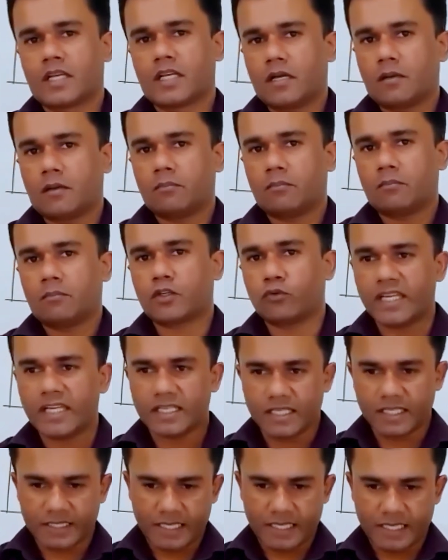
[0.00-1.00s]
But you need
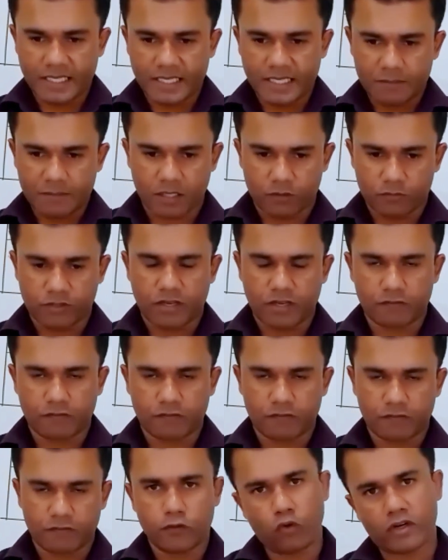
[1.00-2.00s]
that background. Therefore, if
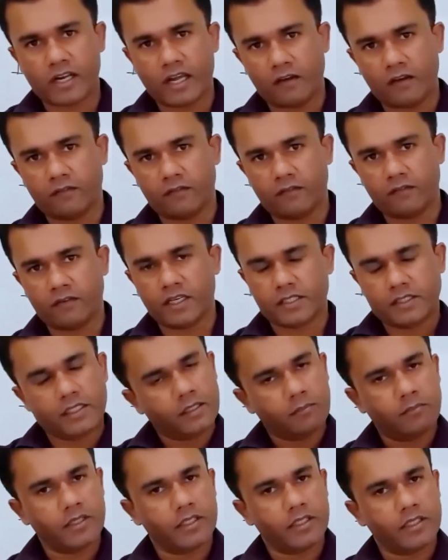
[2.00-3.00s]
you don't have it,
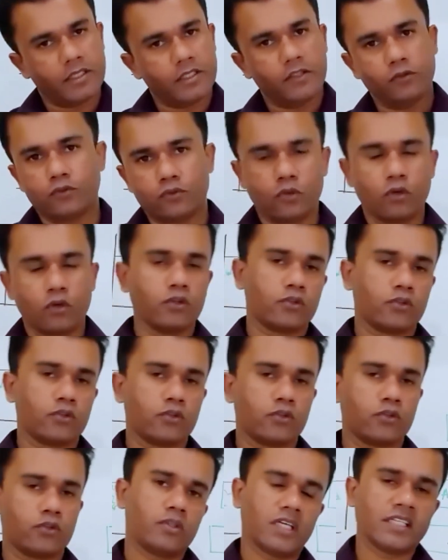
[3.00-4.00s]
better you go
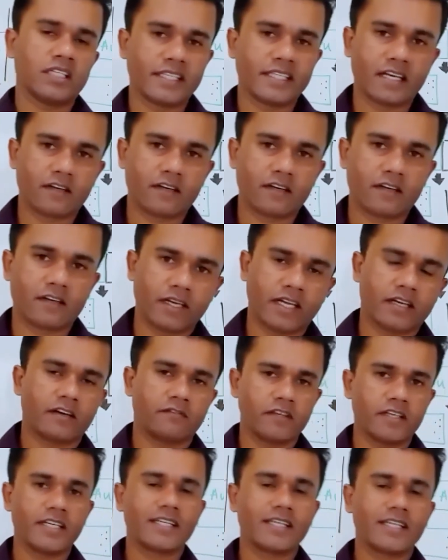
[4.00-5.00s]
through that one and
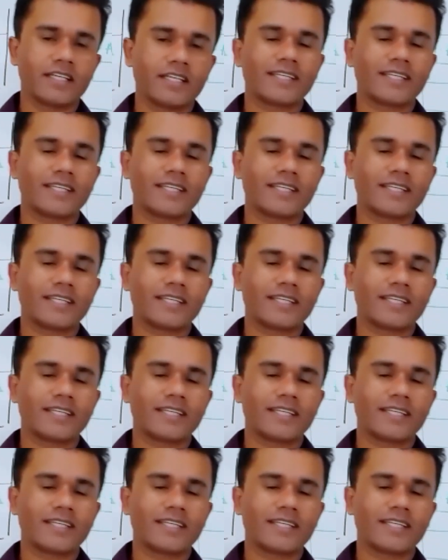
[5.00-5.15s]
refer it and